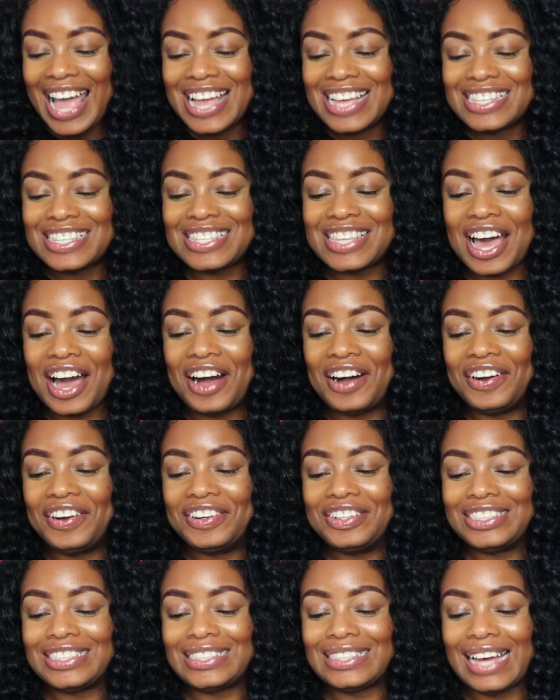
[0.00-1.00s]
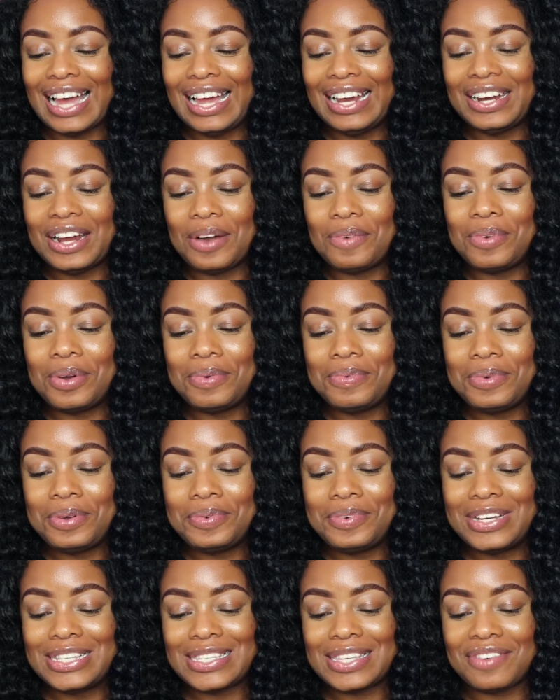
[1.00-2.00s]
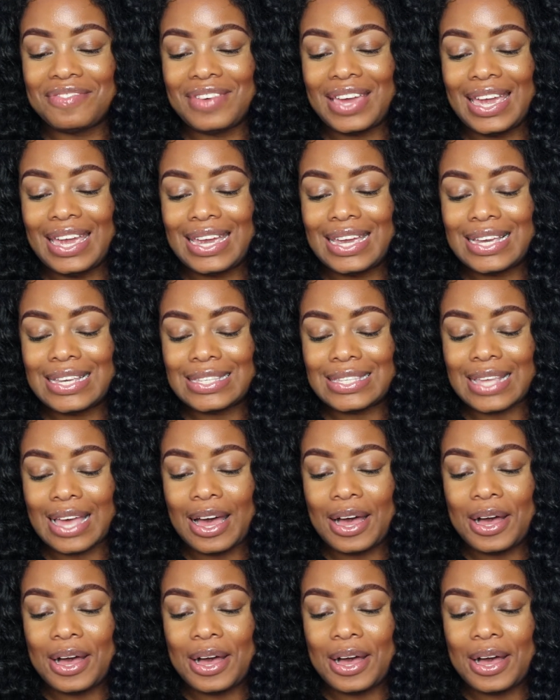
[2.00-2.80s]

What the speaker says: So, side note, when we went to Vegas,